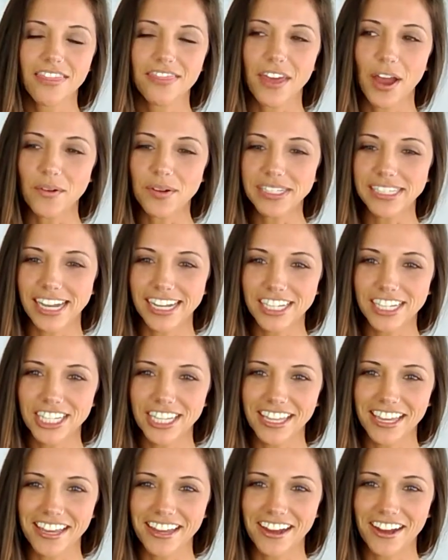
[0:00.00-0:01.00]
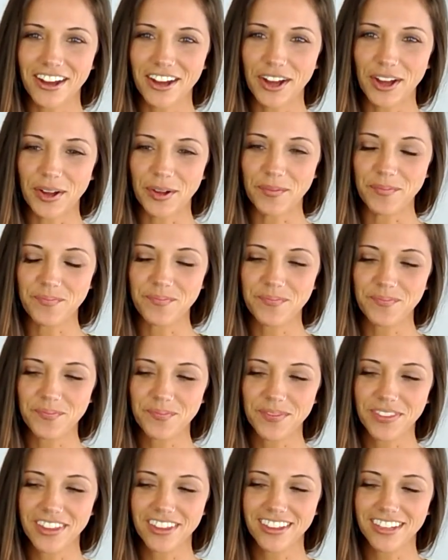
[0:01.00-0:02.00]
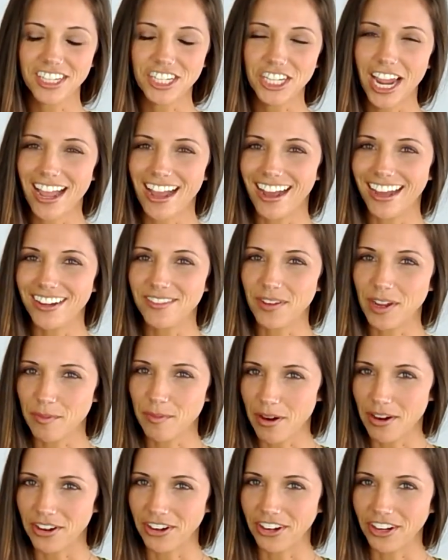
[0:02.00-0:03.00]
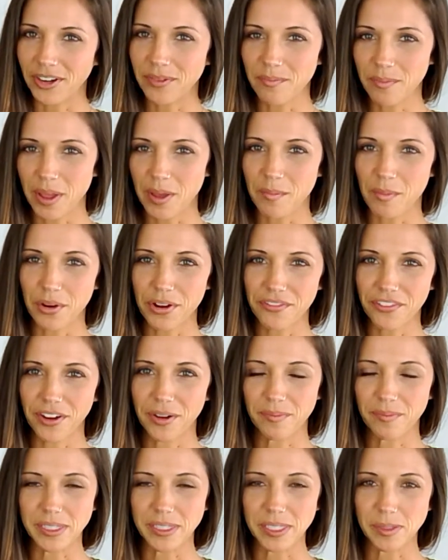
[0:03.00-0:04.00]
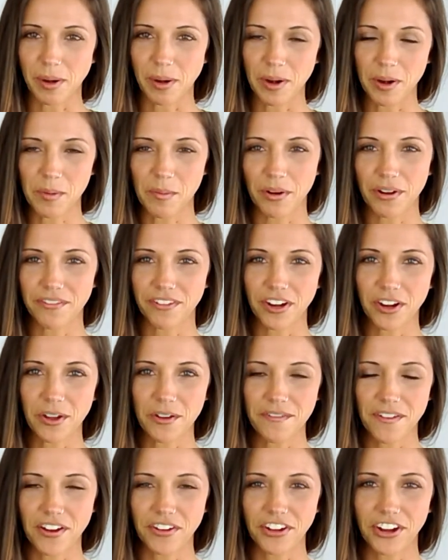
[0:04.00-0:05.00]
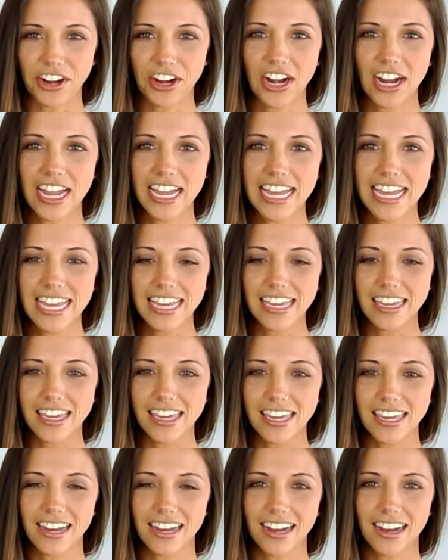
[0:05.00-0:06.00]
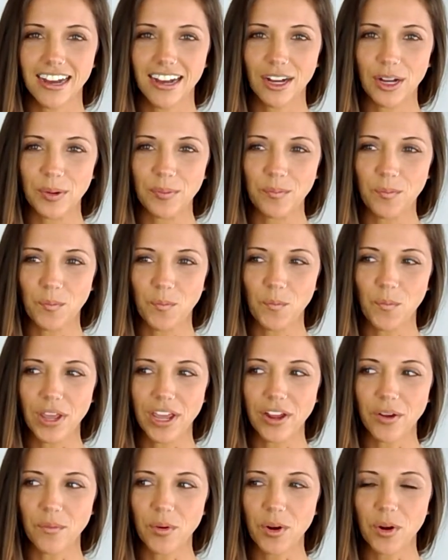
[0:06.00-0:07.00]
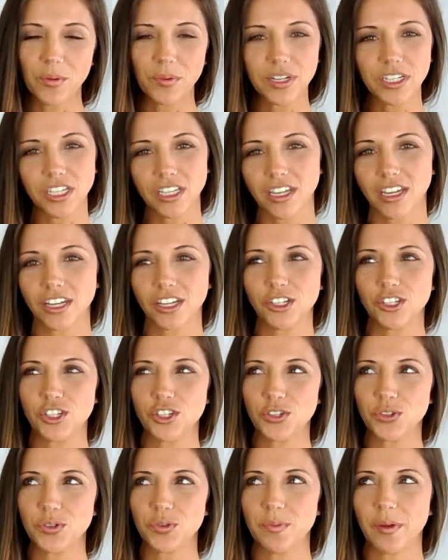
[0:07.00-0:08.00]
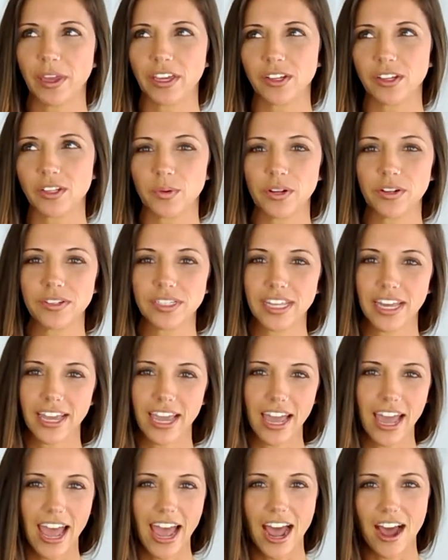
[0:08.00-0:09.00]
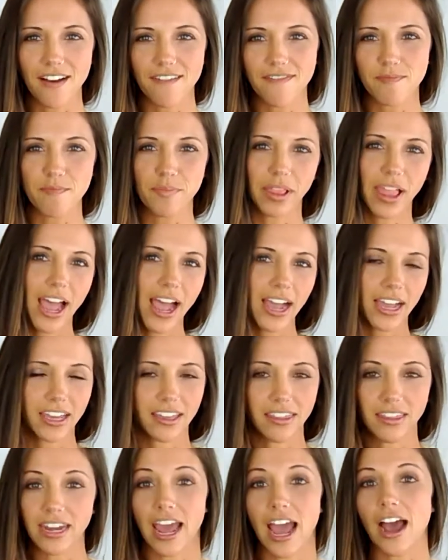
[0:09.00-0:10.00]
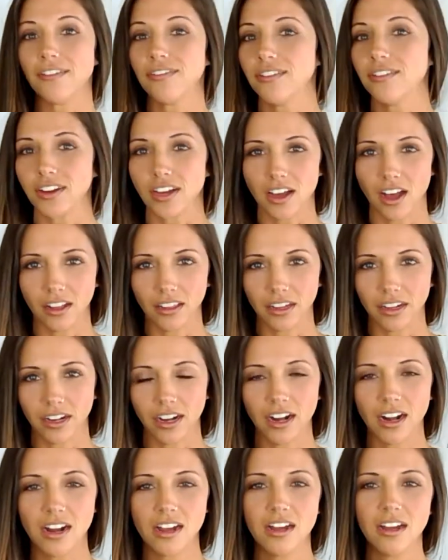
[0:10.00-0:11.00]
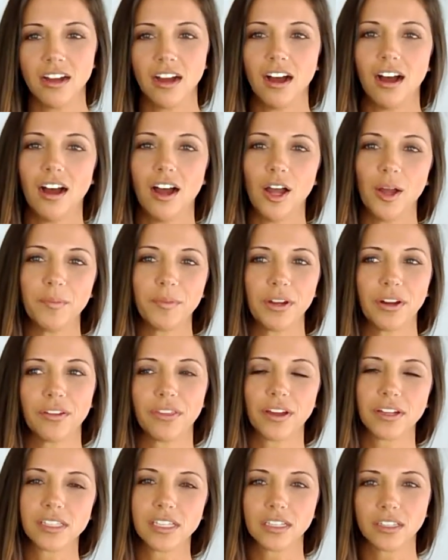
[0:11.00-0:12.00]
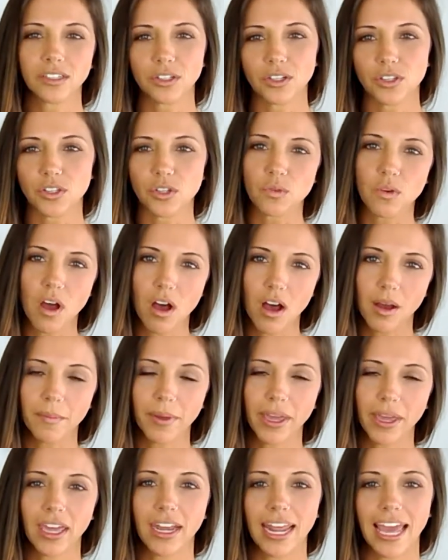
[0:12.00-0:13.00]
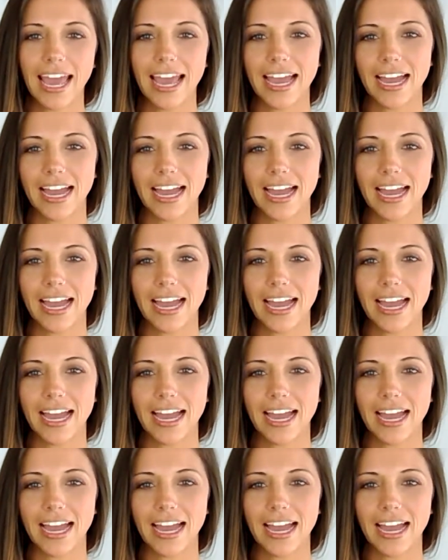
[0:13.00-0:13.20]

That was actually Chad, my partner and boyfriend, business partner, boyfriend, co-founder. He, we were originally going to make it to where it was like half black and then half of a color. That's a little too common.